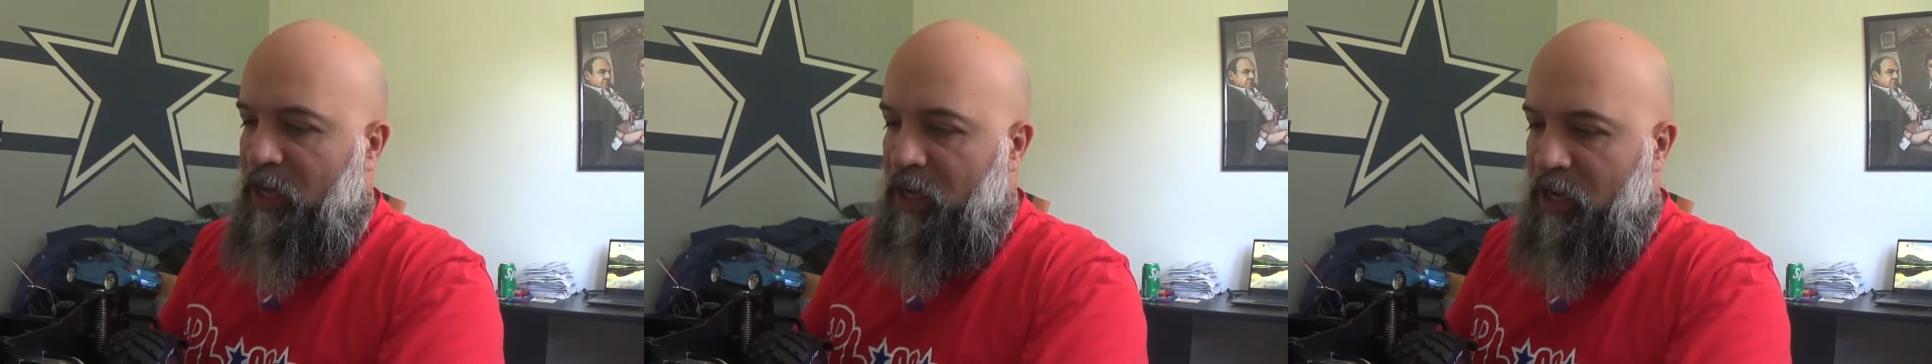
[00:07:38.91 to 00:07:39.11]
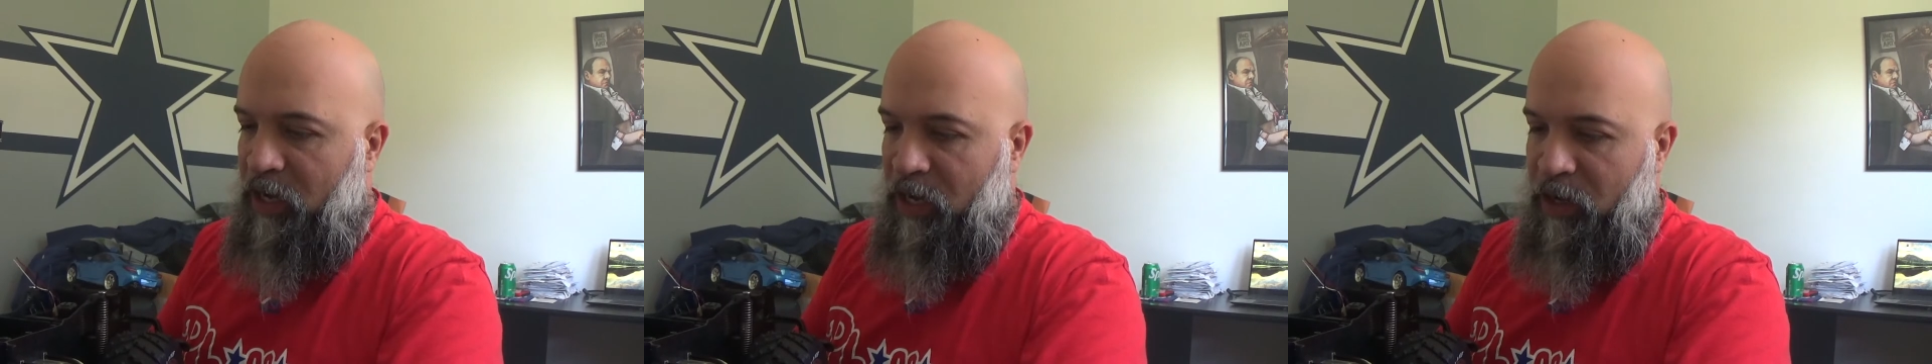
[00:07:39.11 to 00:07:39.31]

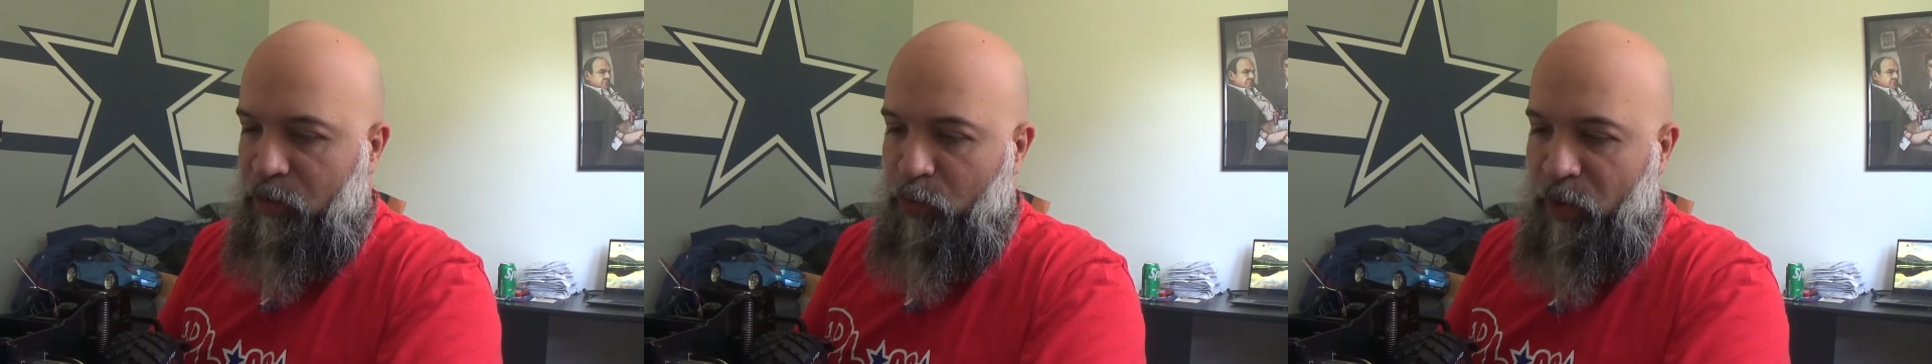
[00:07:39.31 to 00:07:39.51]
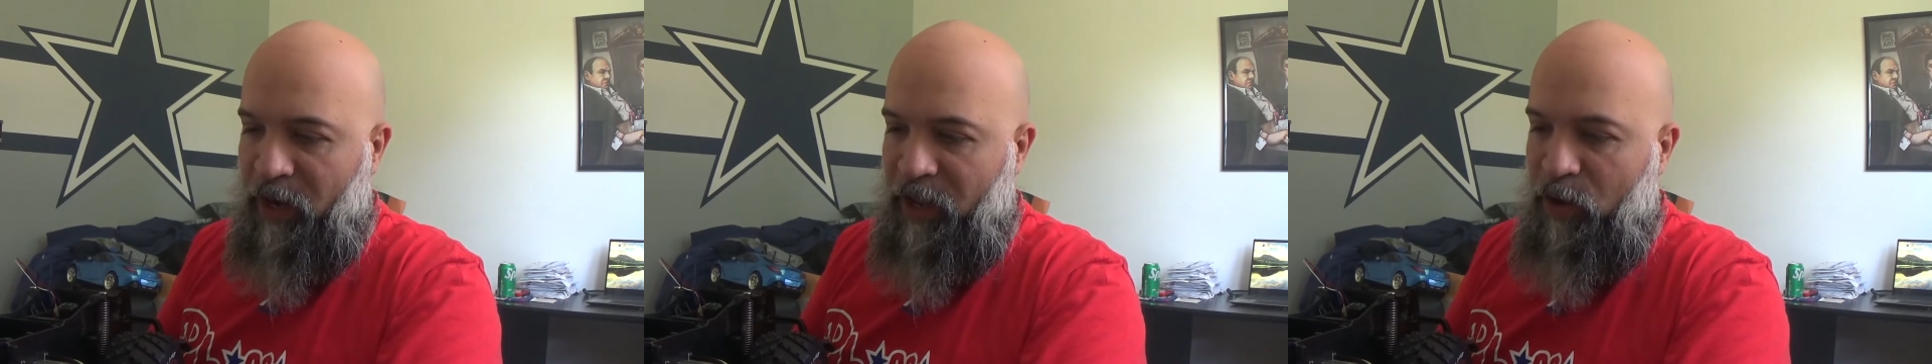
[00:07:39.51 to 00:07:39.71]

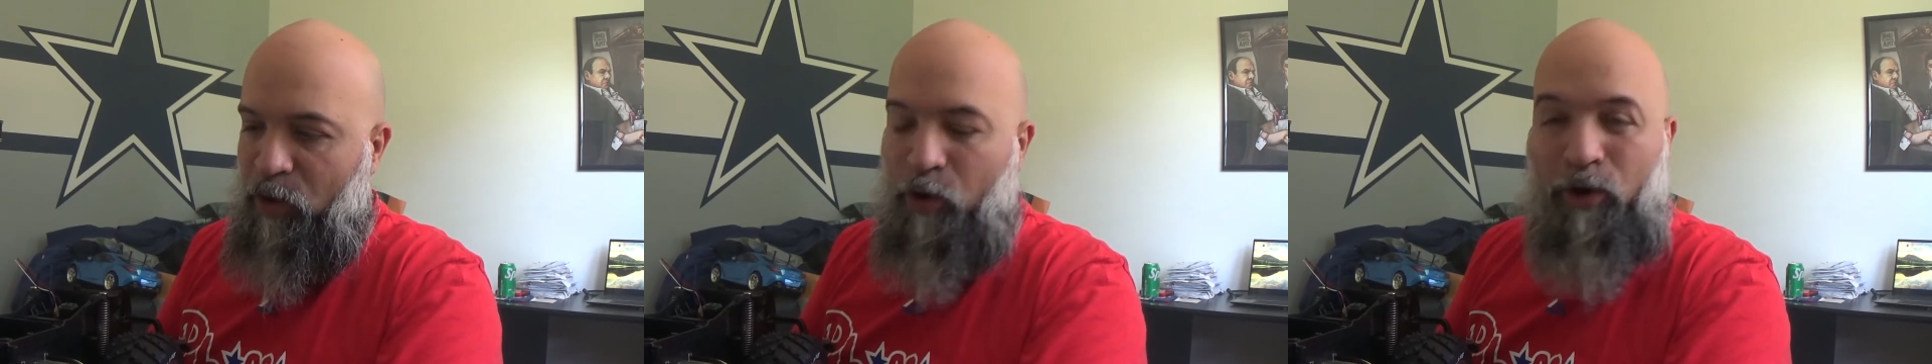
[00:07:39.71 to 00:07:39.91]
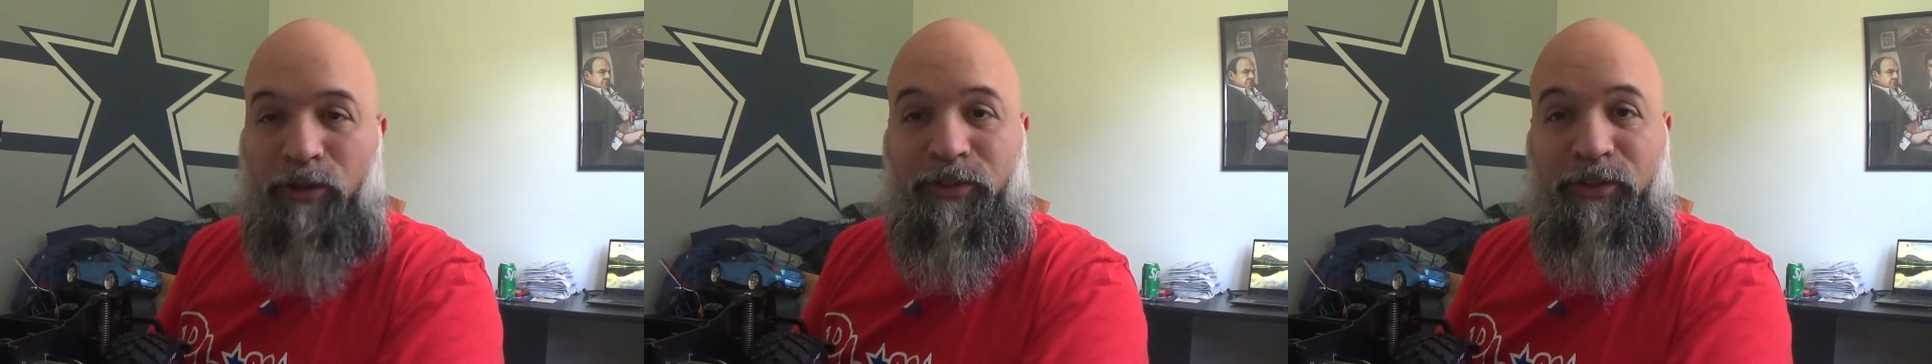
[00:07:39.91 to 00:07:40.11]
what I
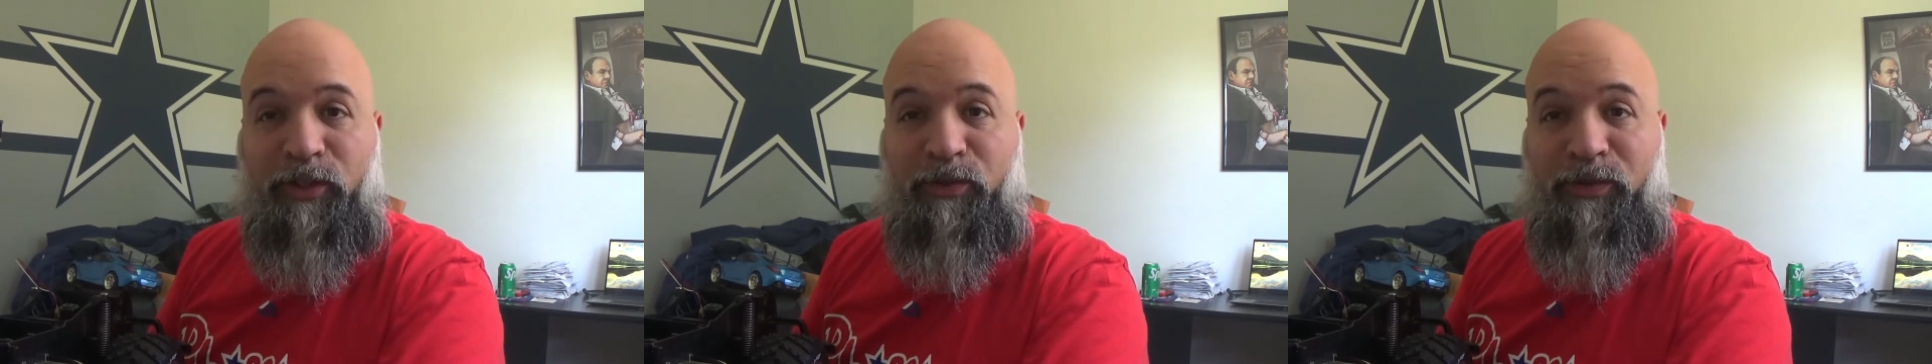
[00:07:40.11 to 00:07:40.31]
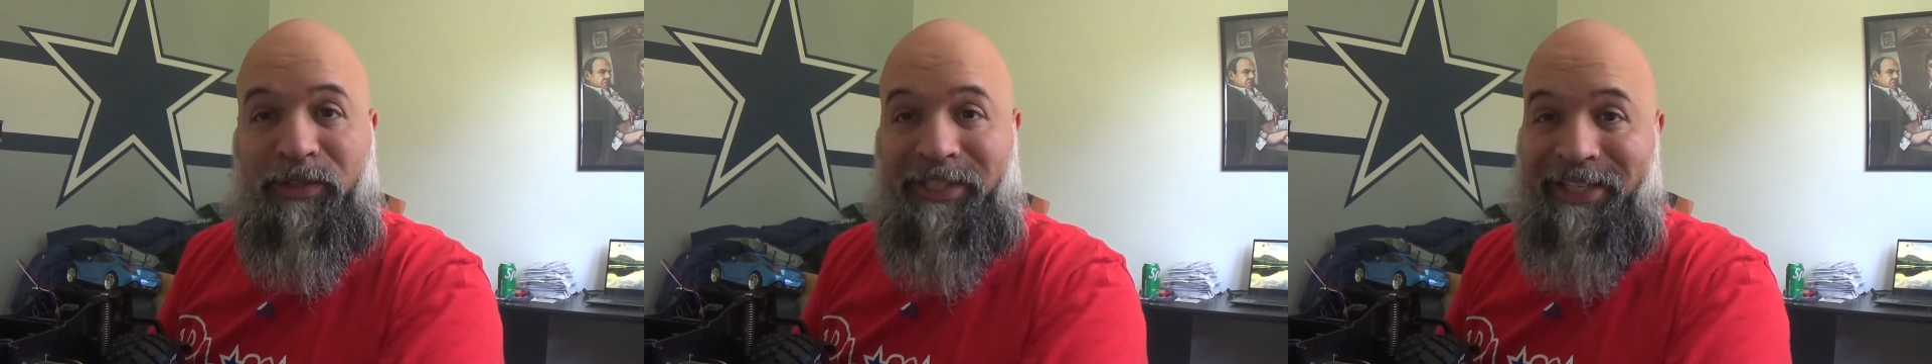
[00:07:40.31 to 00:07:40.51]

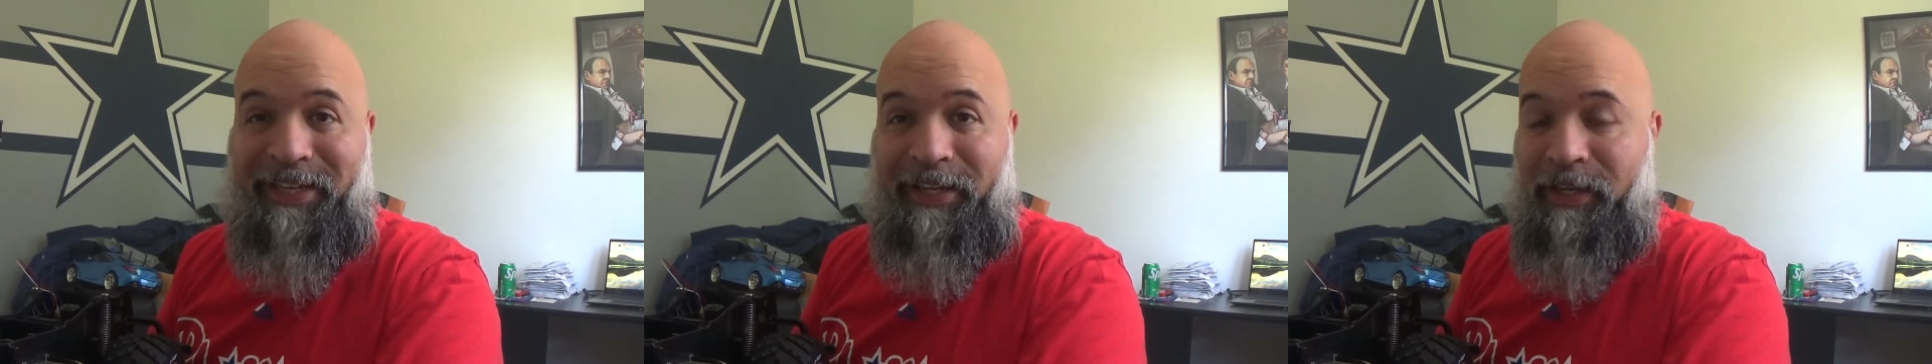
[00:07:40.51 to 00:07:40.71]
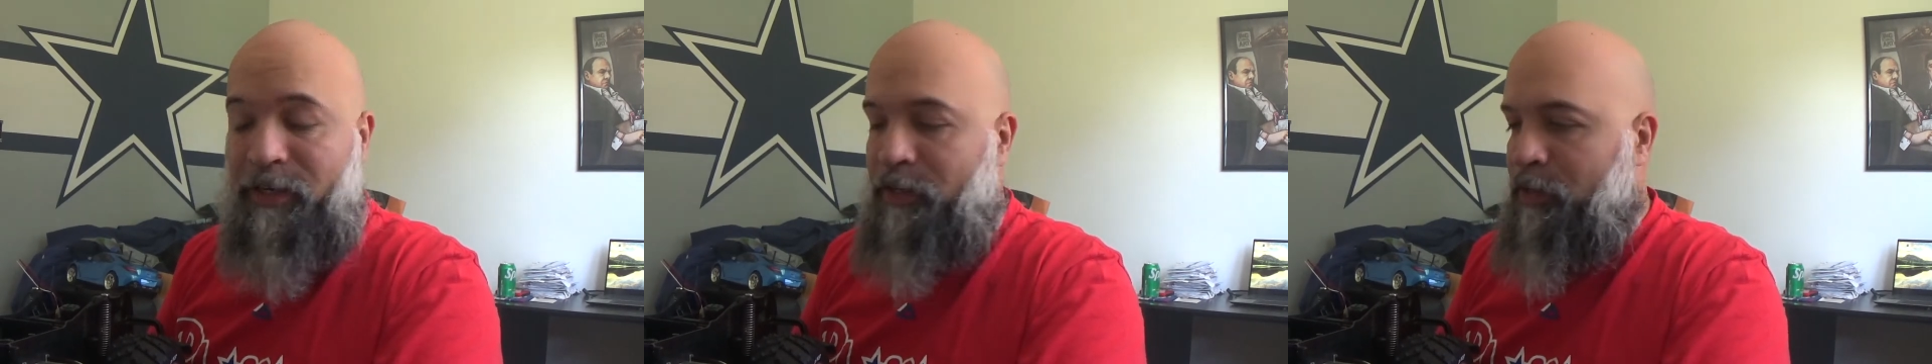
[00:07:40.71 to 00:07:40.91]
also
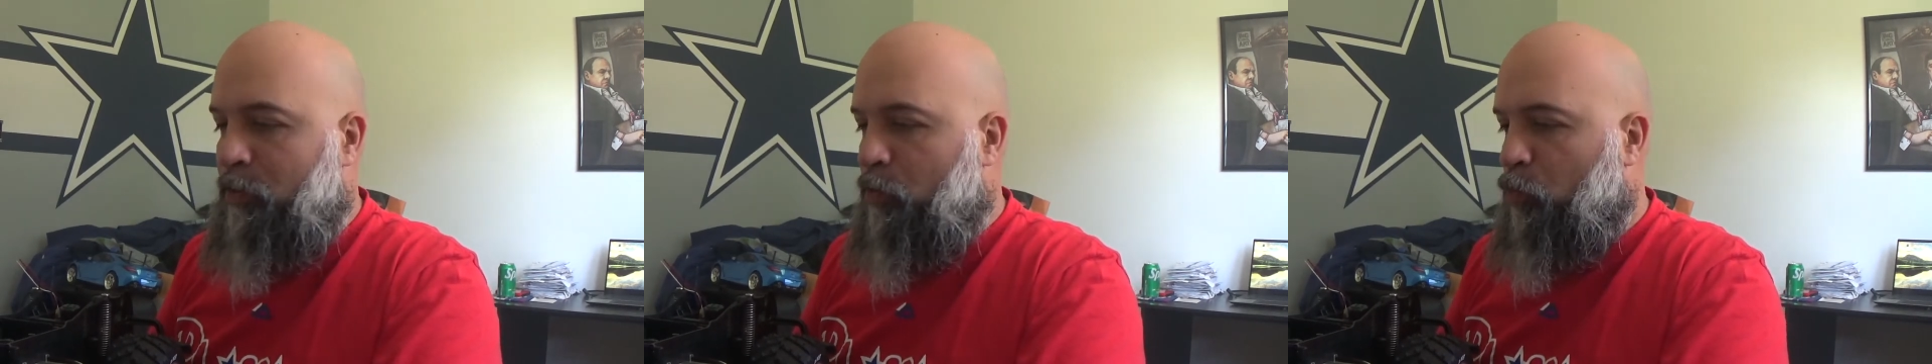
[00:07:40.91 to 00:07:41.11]
did